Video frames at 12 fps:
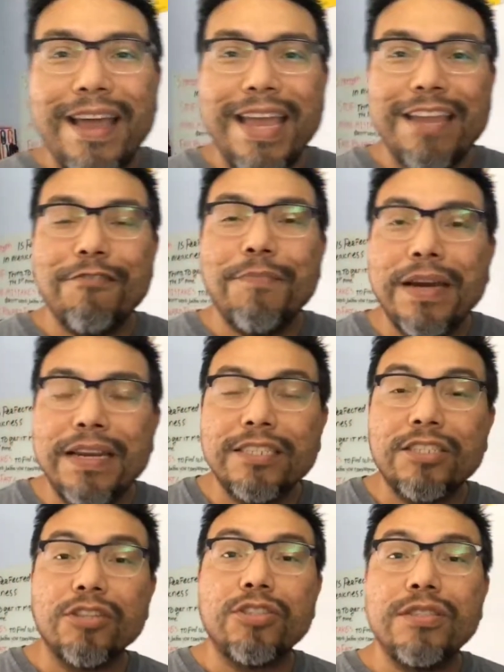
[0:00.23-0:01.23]
Hey everybody,
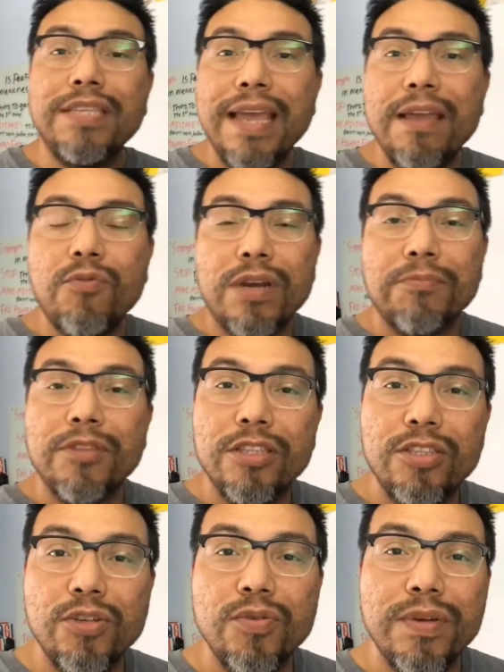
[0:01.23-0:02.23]
so today what I'm going to
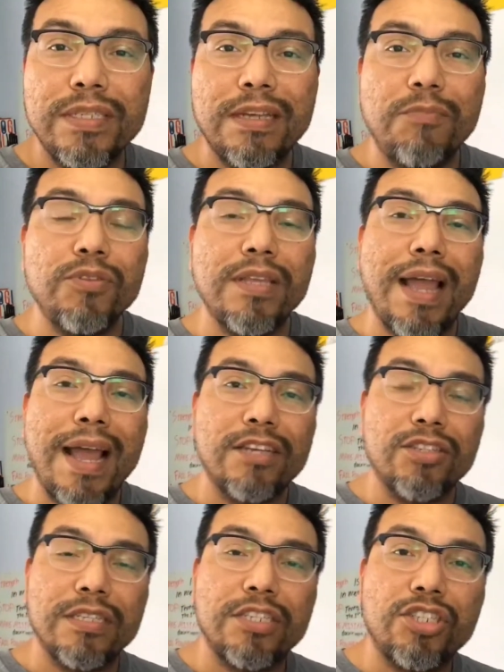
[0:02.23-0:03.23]
do is I'm going to
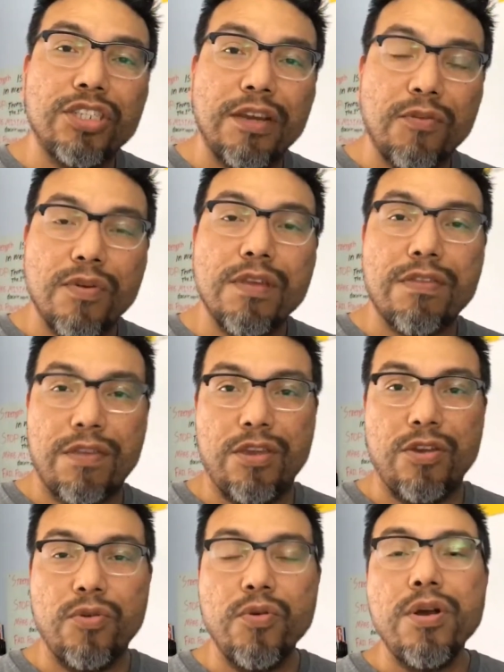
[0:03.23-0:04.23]
actually share with
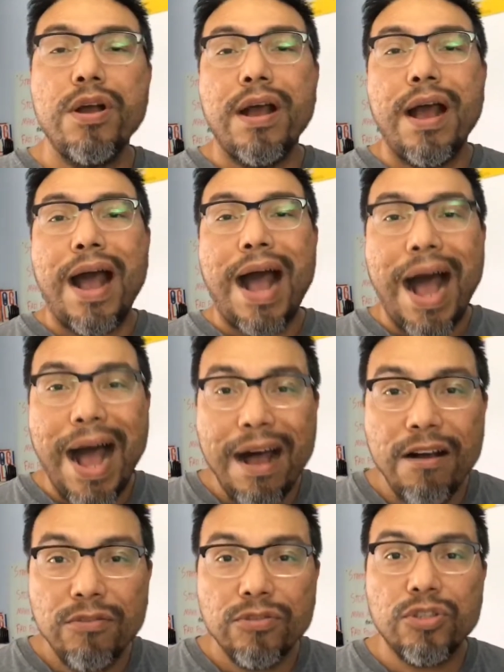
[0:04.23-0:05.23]
you
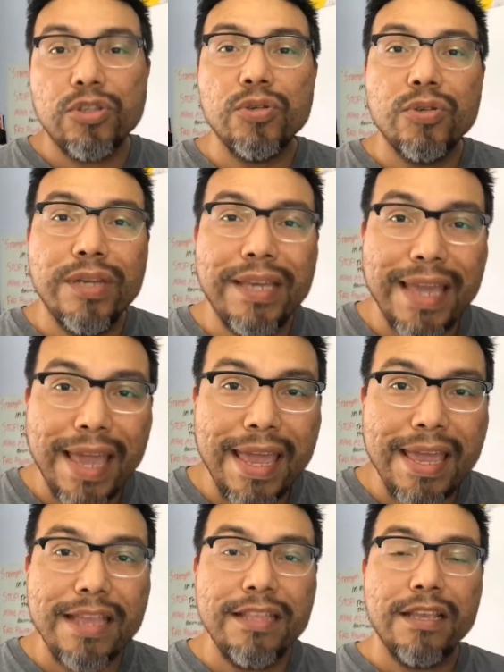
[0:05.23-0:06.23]
how to
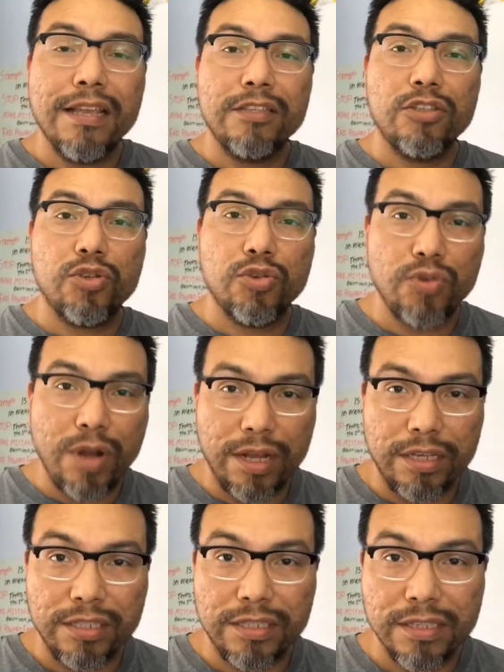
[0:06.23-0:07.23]
gain
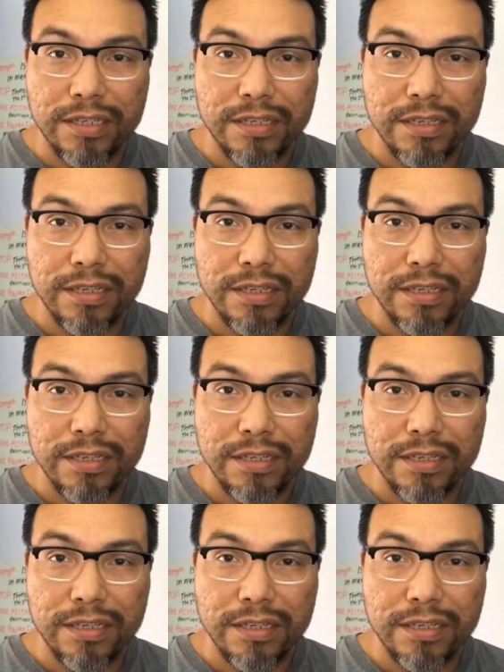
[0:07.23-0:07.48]
trust